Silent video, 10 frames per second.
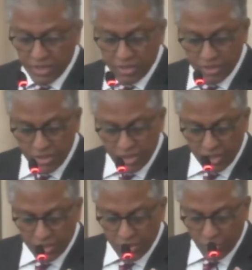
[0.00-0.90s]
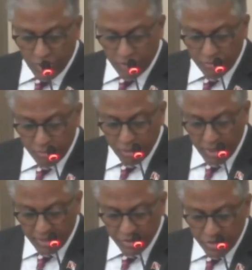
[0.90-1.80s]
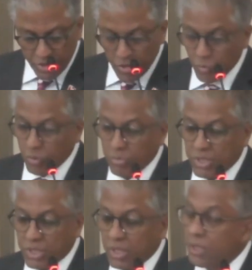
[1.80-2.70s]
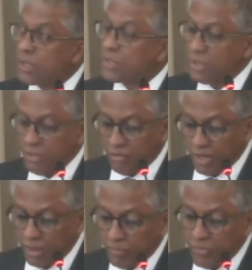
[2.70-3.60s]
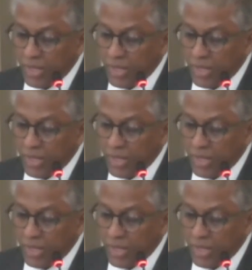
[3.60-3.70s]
disaster recovery plans were meticulously developed,